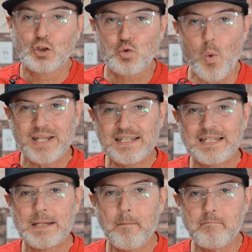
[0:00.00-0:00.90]

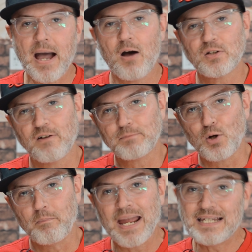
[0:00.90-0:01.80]
20-pound of
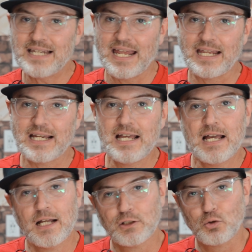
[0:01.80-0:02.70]
propane tank
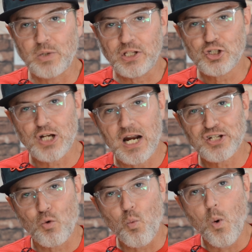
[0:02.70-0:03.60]
to recharge
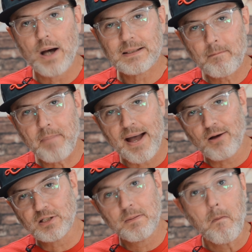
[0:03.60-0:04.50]
a
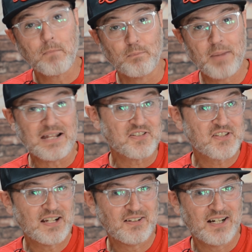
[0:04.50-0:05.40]
1-pound propane
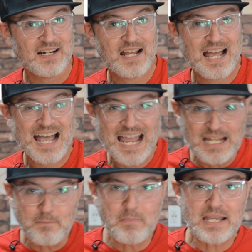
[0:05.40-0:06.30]
cylinder,
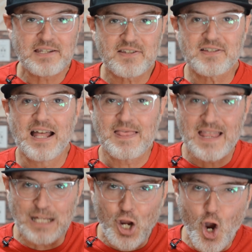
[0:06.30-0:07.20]
it means
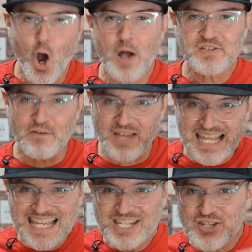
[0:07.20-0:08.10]
that the cost of
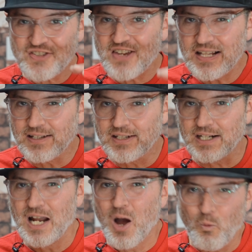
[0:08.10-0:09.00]
each cylinder
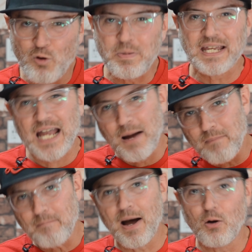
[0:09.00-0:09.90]
will become
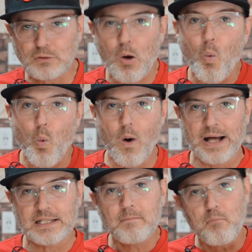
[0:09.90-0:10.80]
about
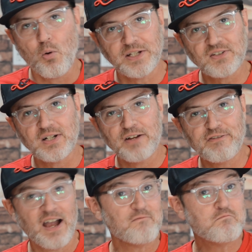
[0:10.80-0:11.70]

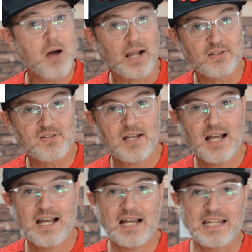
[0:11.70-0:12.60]
$1.35
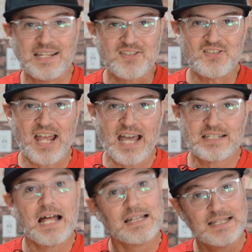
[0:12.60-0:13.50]
instead
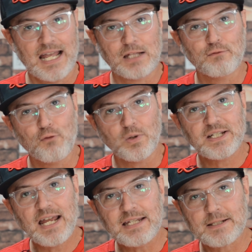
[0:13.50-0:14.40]

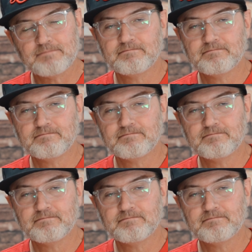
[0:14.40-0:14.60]
$10.48.